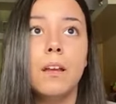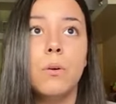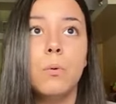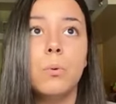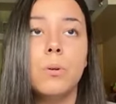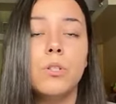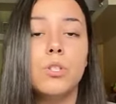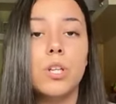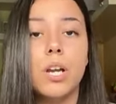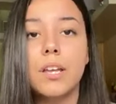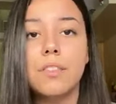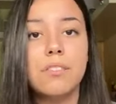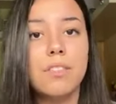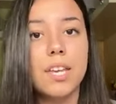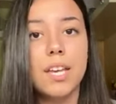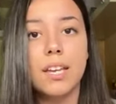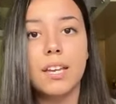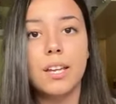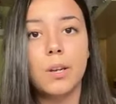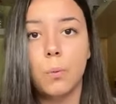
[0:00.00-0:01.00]
which I
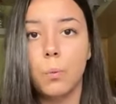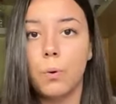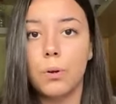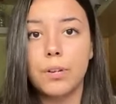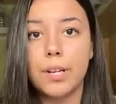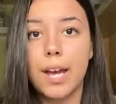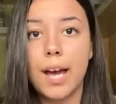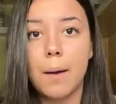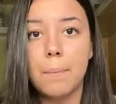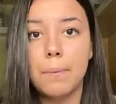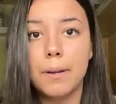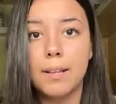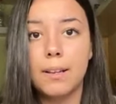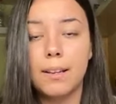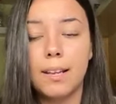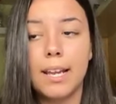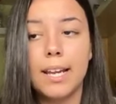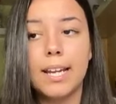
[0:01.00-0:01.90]
think it won't happen.